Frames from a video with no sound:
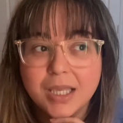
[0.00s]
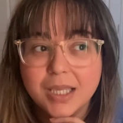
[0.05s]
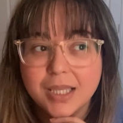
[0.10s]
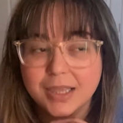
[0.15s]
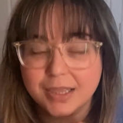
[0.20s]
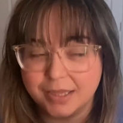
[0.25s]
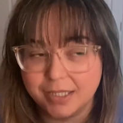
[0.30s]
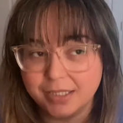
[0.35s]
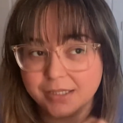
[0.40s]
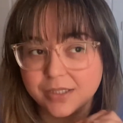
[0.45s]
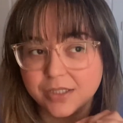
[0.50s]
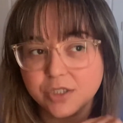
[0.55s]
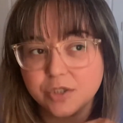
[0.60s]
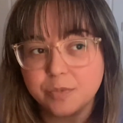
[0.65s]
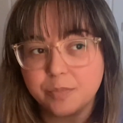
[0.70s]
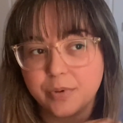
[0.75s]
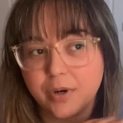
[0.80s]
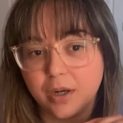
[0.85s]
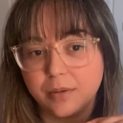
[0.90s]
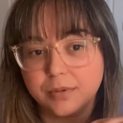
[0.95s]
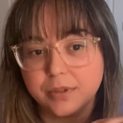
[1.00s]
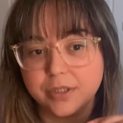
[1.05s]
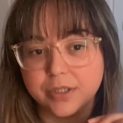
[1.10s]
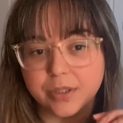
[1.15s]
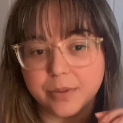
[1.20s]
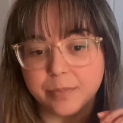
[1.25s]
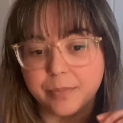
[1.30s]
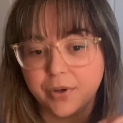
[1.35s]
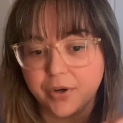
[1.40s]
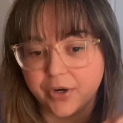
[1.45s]
This is probably the
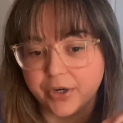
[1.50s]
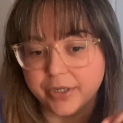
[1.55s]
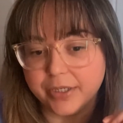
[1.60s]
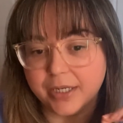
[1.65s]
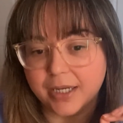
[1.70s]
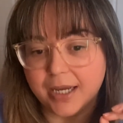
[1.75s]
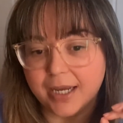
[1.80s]
part